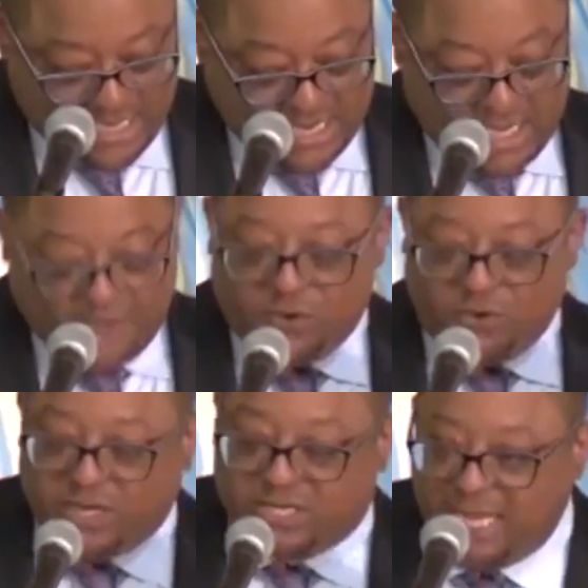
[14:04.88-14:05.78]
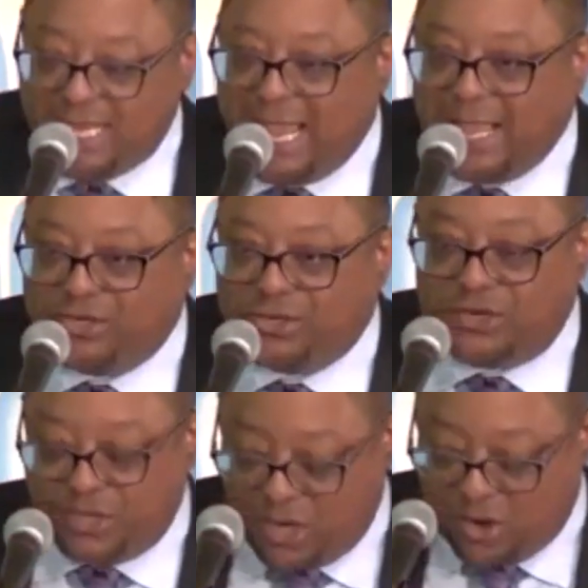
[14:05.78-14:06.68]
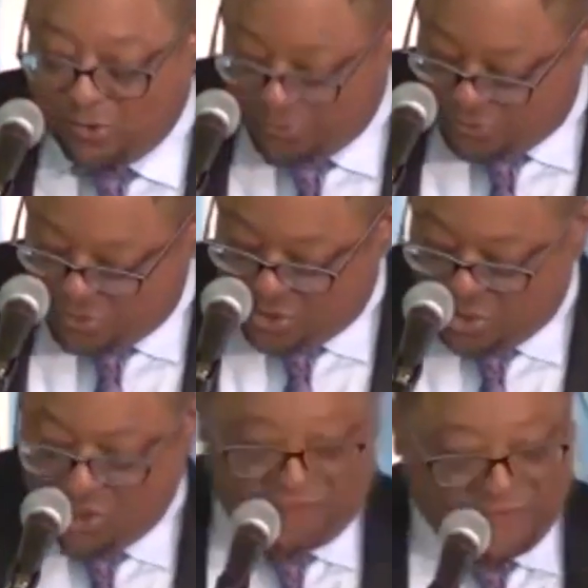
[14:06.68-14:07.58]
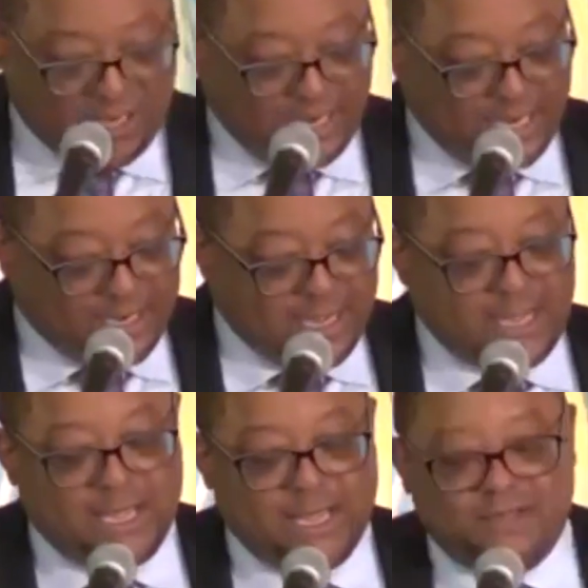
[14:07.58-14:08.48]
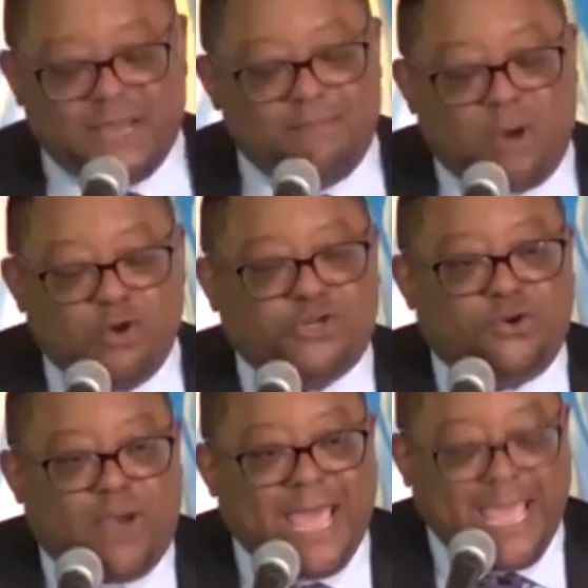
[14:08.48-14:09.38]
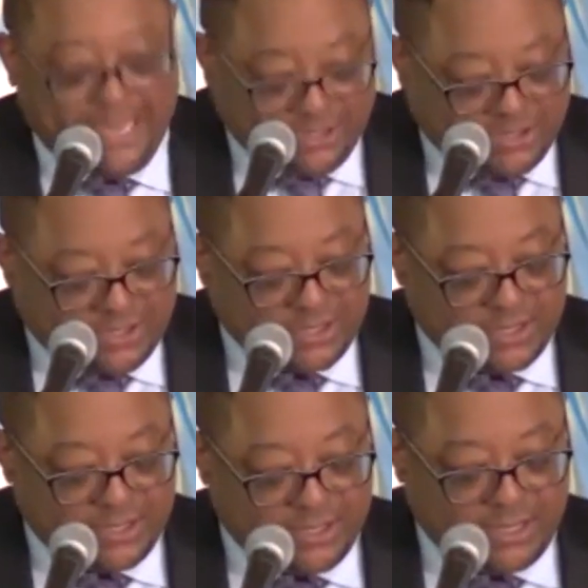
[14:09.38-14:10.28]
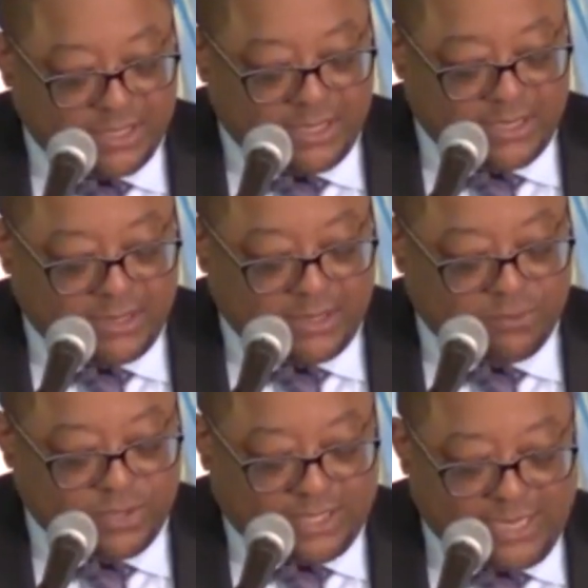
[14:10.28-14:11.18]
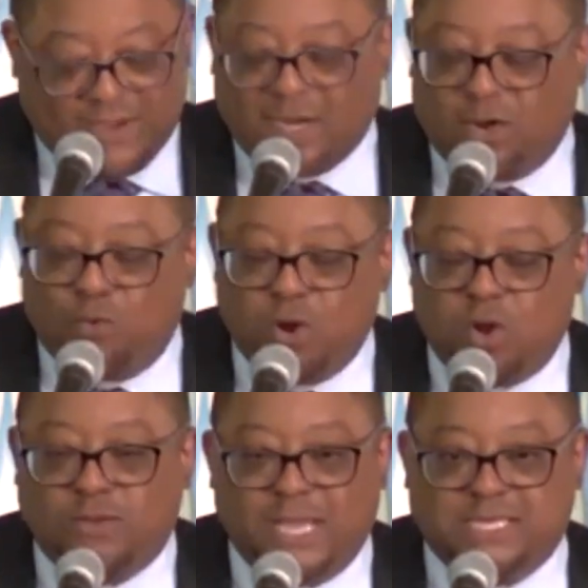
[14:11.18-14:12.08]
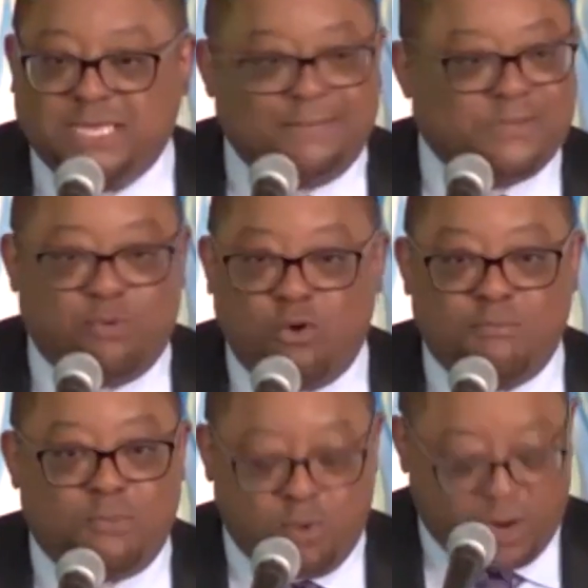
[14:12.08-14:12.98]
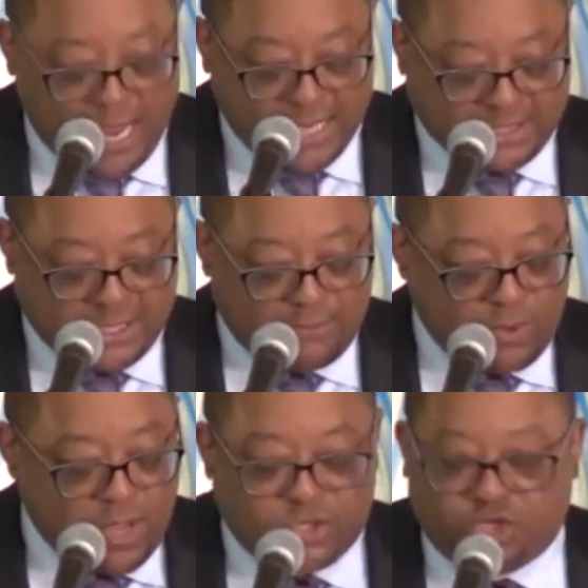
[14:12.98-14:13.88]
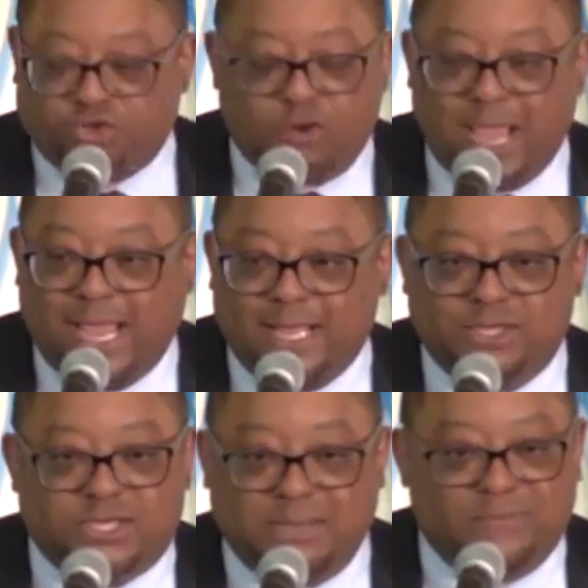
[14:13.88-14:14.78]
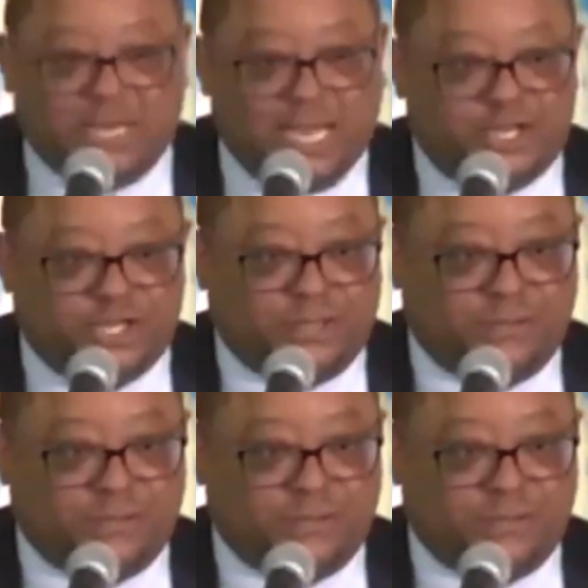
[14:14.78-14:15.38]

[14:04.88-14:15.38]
If you're a teenager, you're feeling the emotional angst with living in a world that seems more and more like some strange simulation.